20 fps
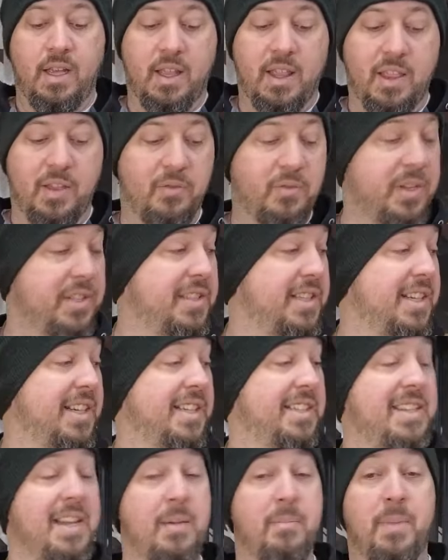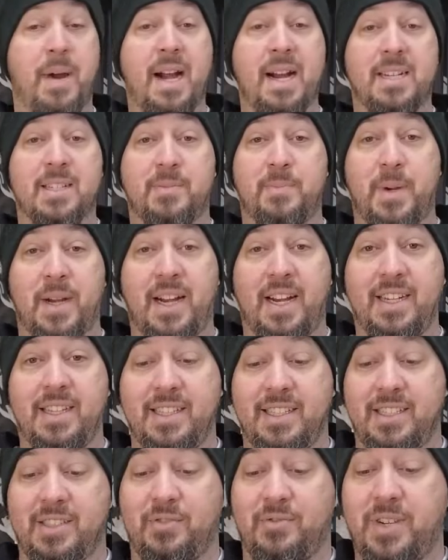The reason it's a box pot
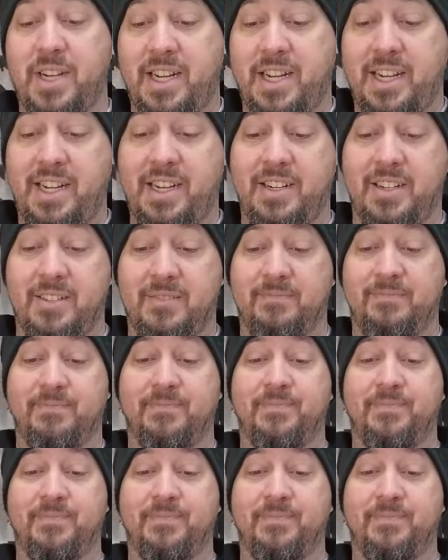is right here.